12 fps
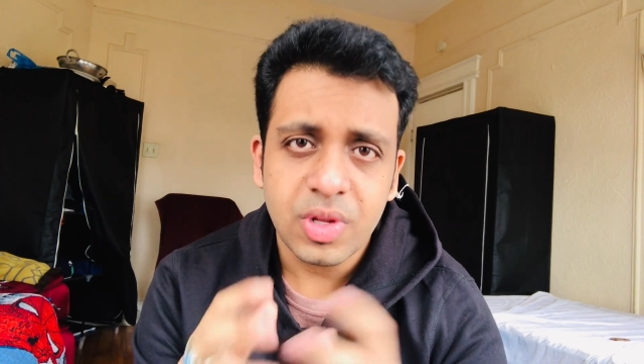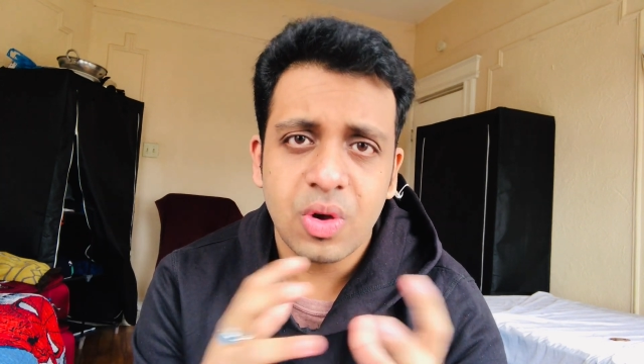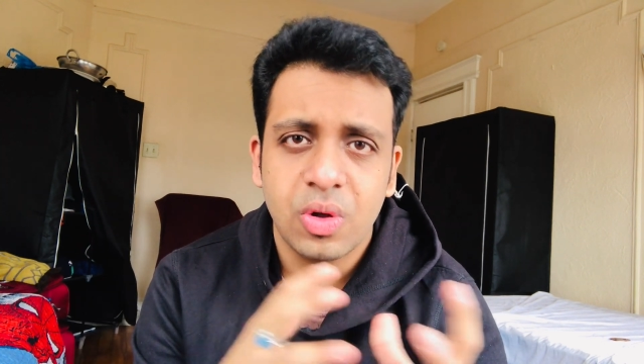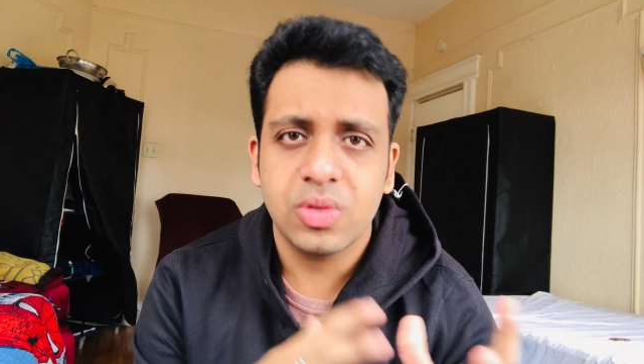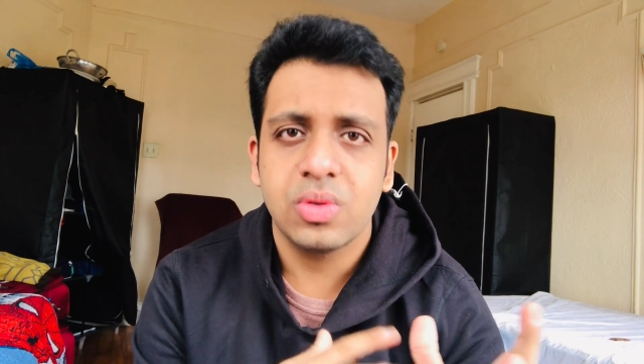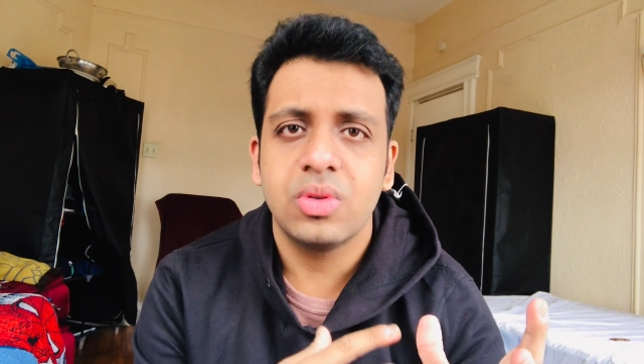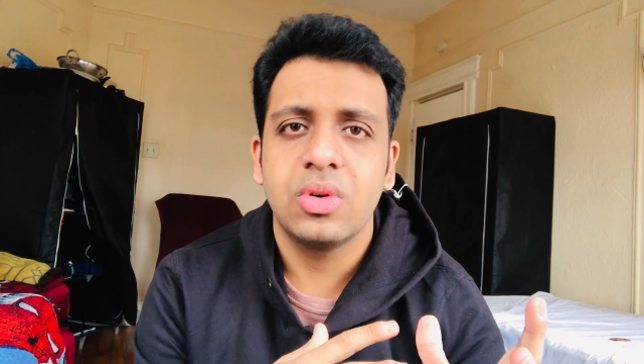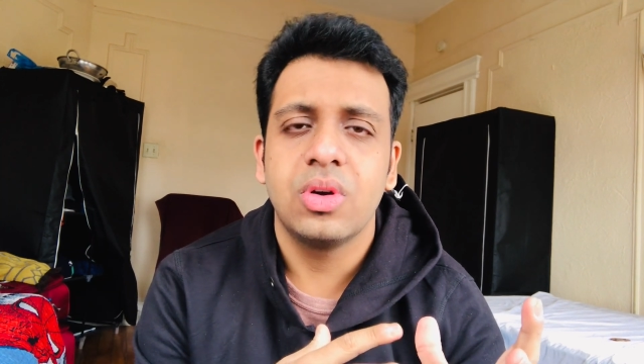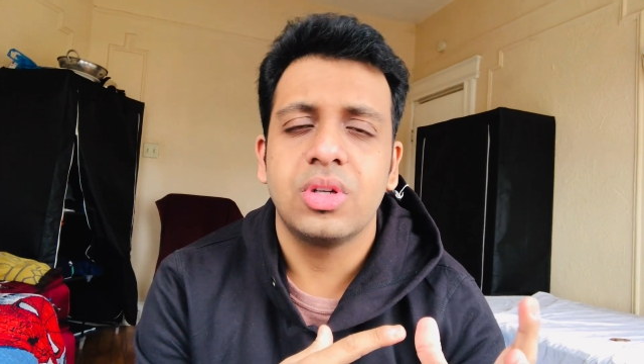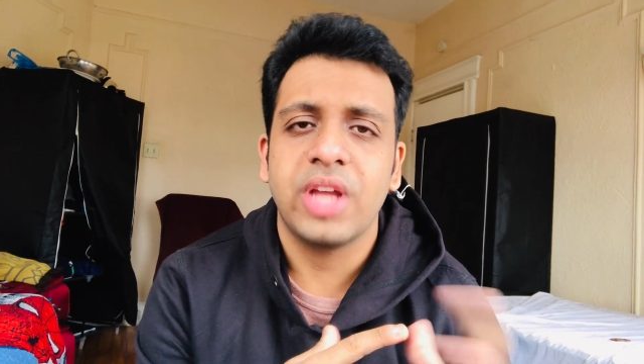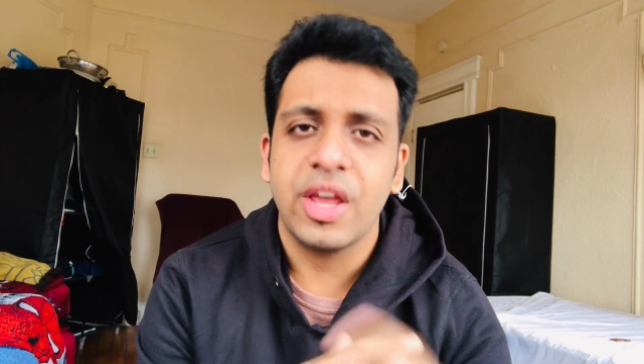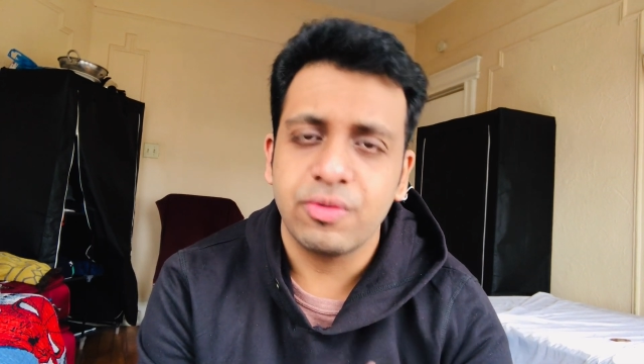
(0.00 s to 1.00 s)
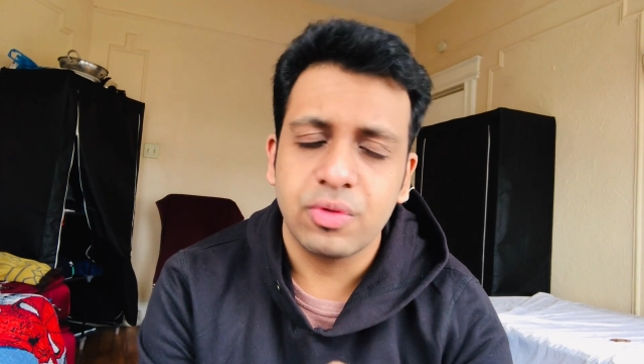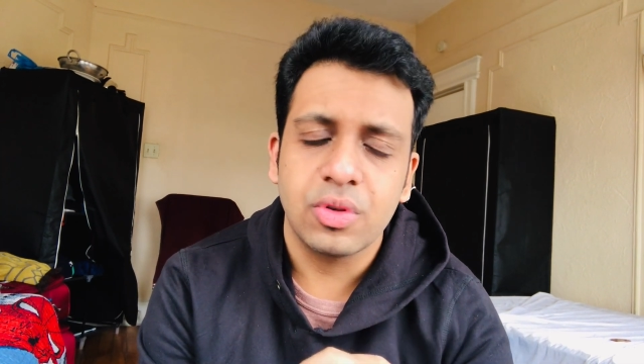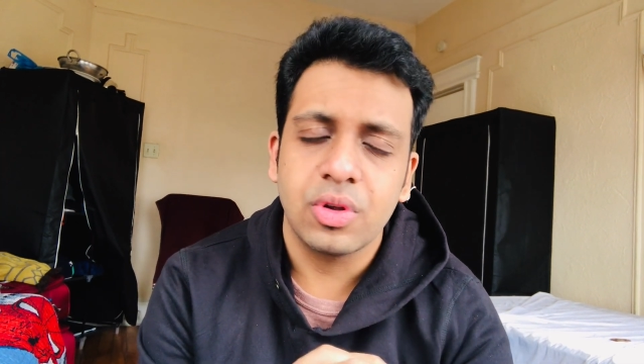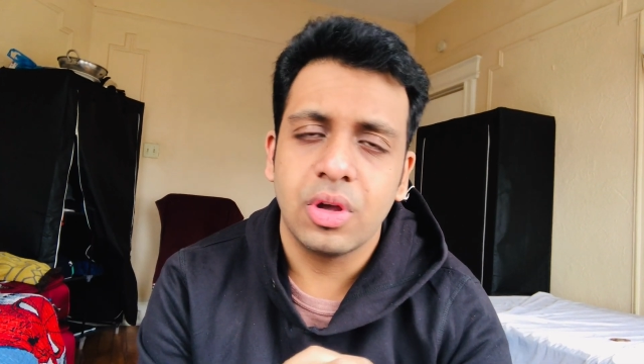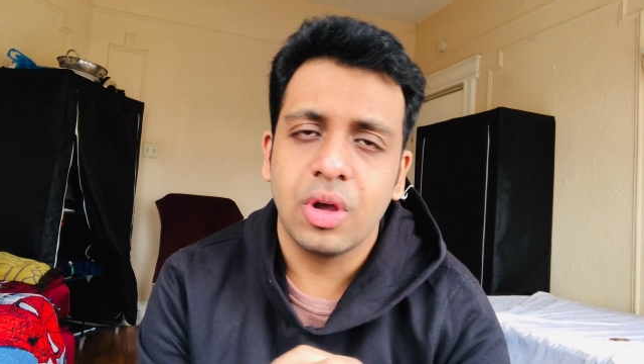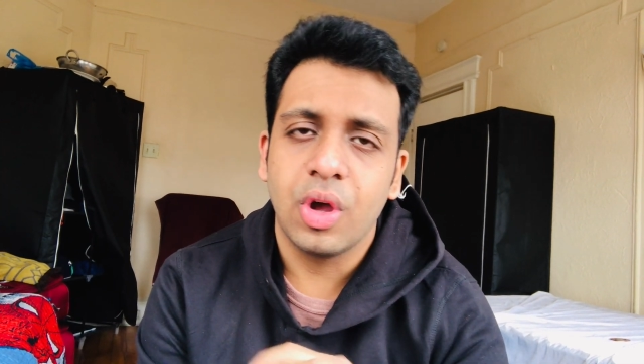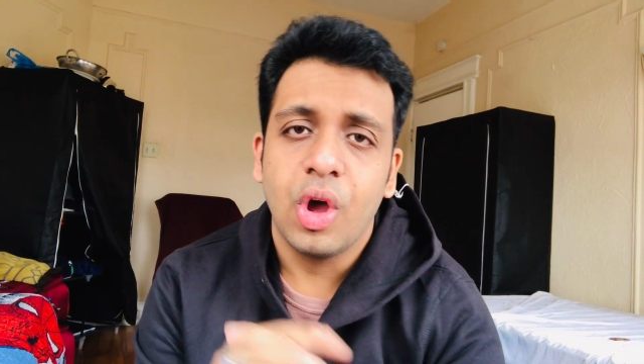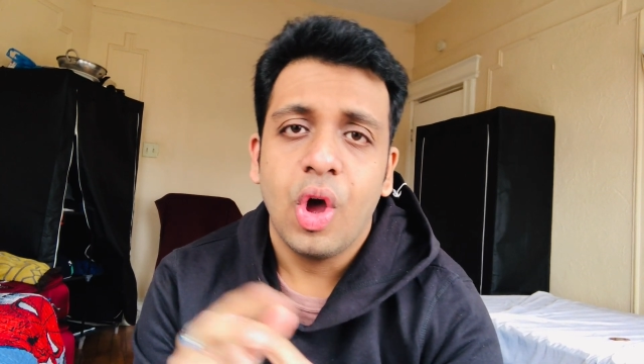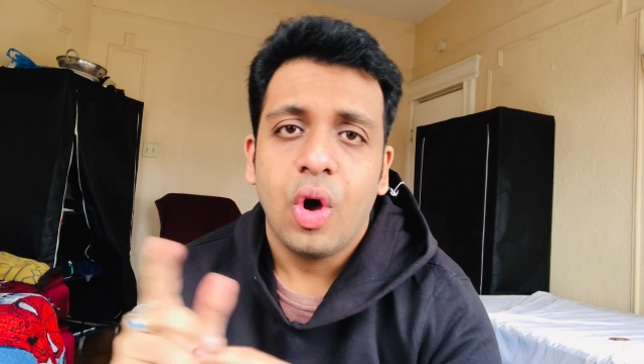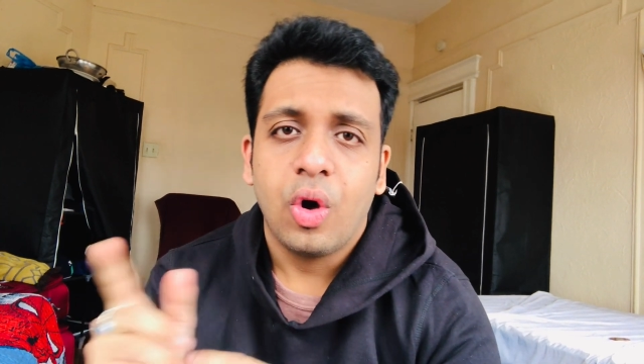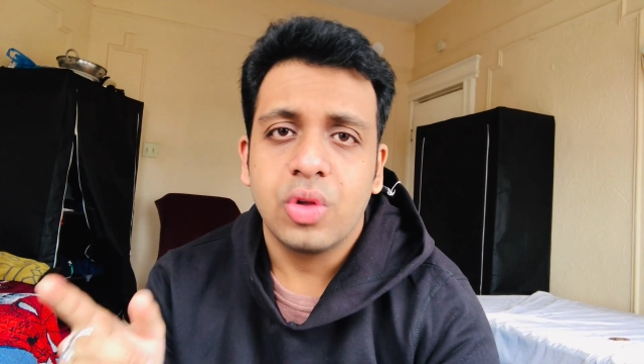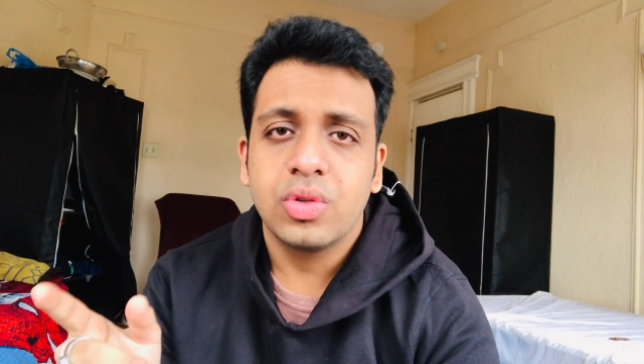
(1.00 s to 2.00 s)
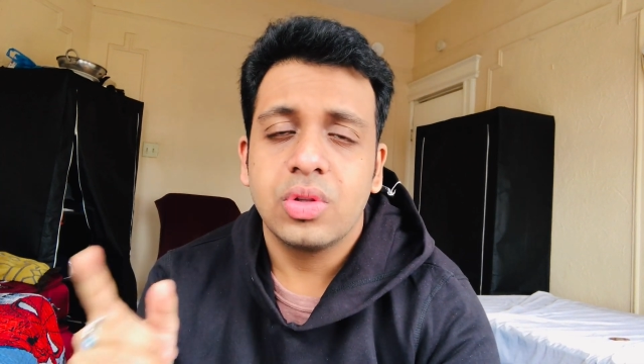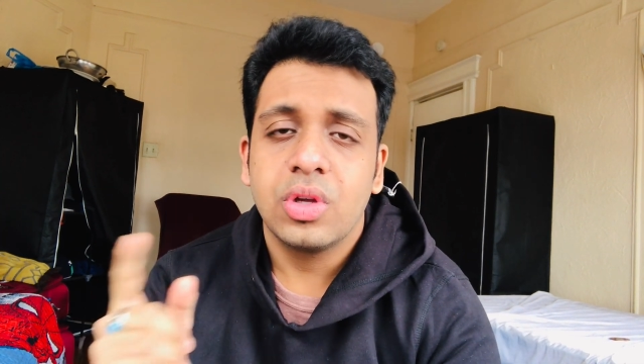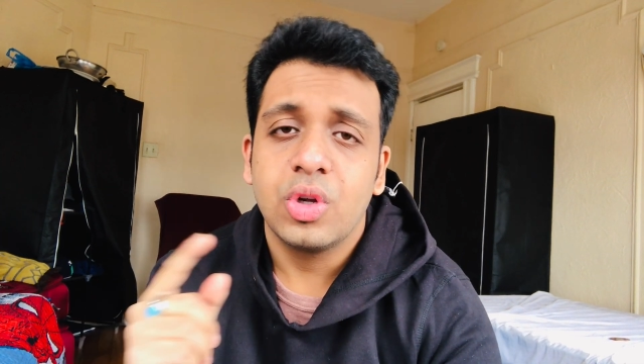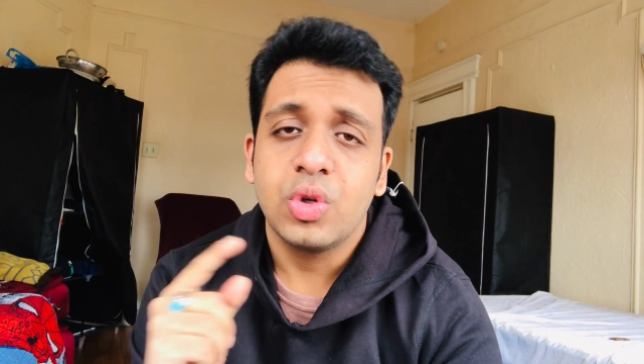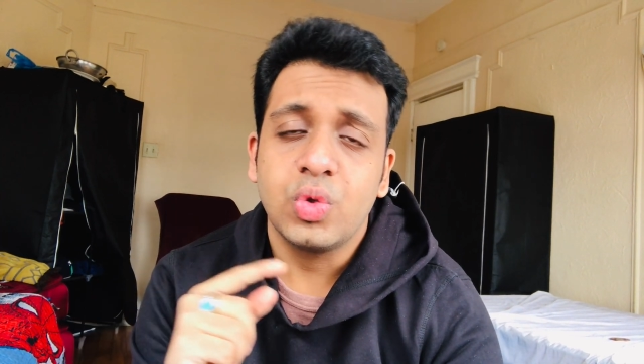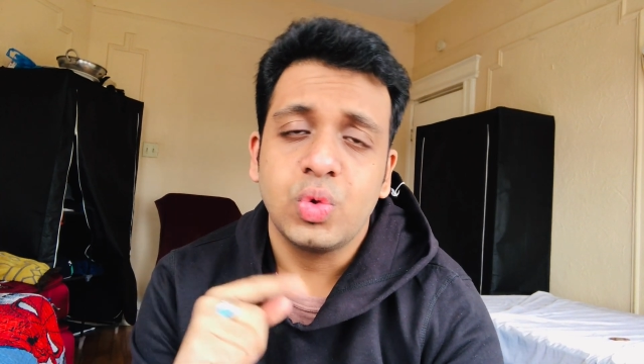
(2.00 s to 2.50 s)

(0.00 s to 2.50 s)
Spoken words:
Also the